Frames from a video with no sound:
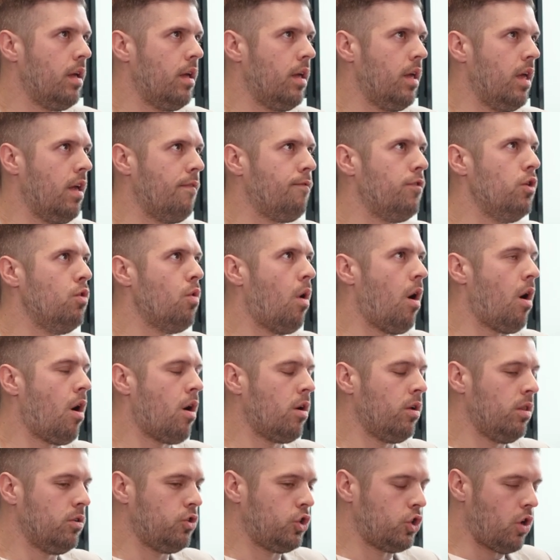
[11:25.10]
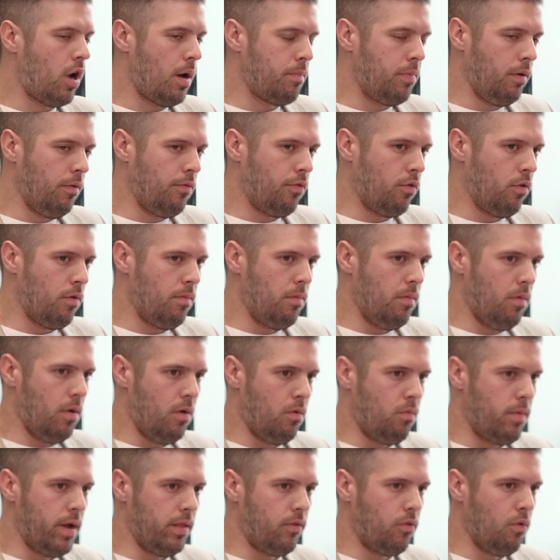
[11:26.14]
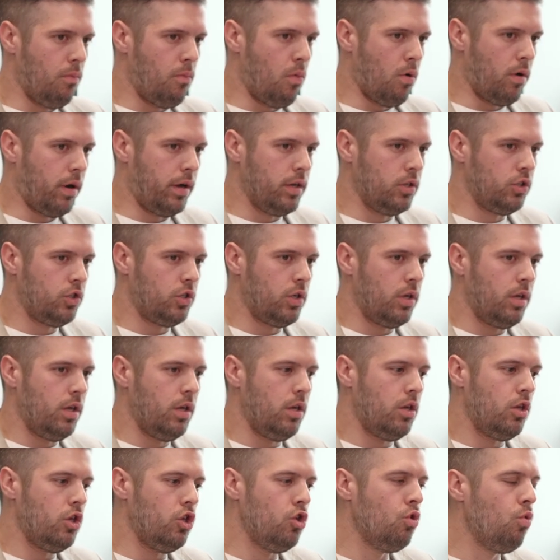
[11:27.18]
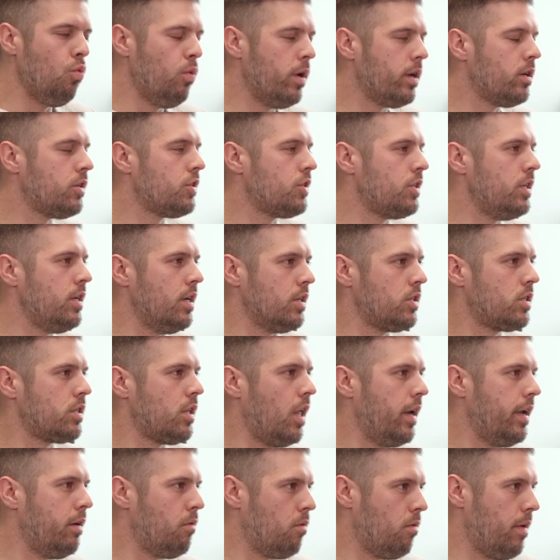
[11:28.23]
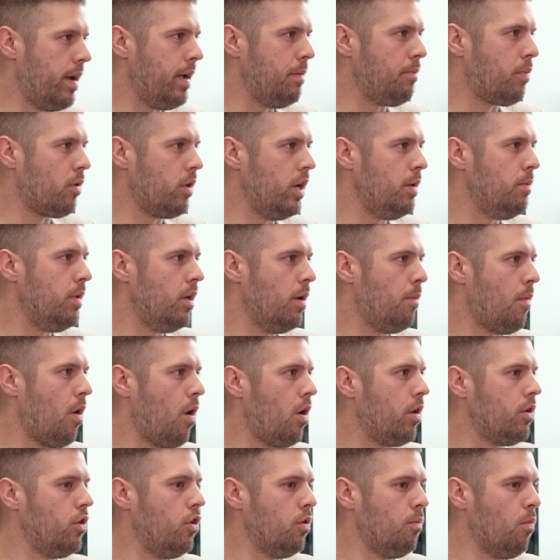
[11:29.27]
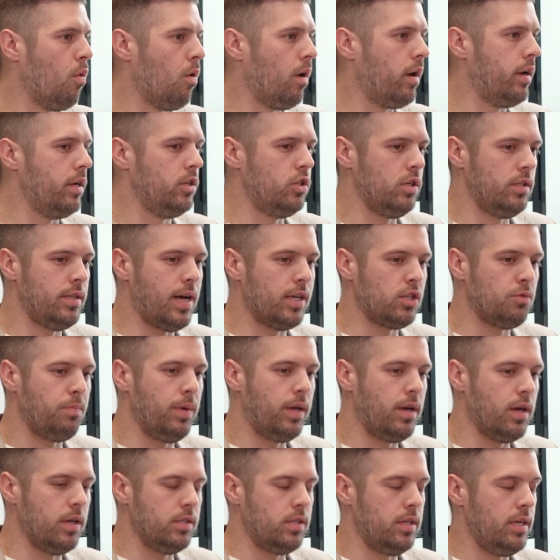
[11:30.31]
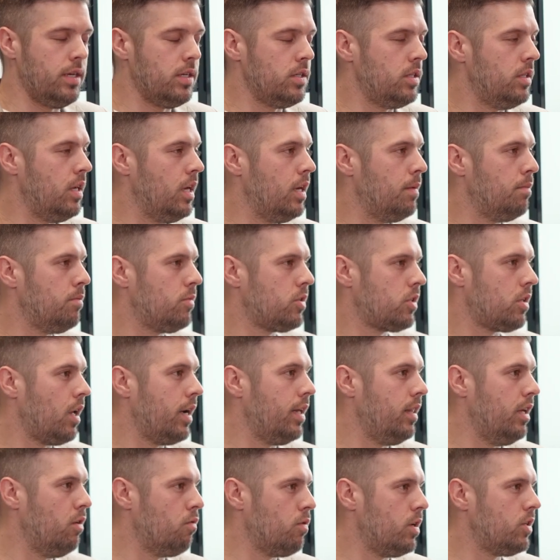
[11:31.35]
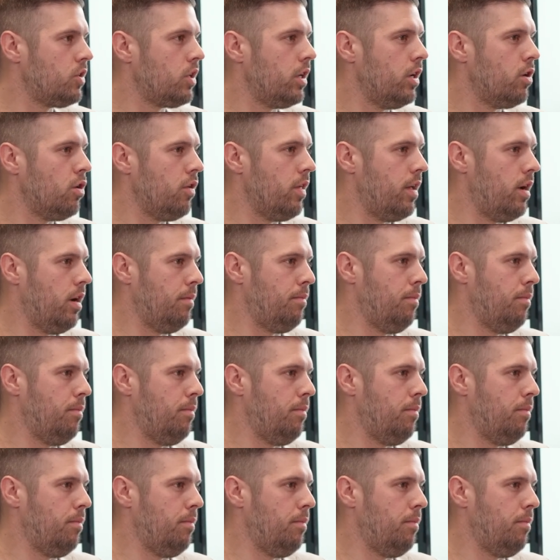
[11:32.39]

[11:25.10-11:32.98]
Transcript: if you are shopping for a rental mortgage, you will see a slight rate premium on your mortgage, and that's because it is deemed slightly riskier than a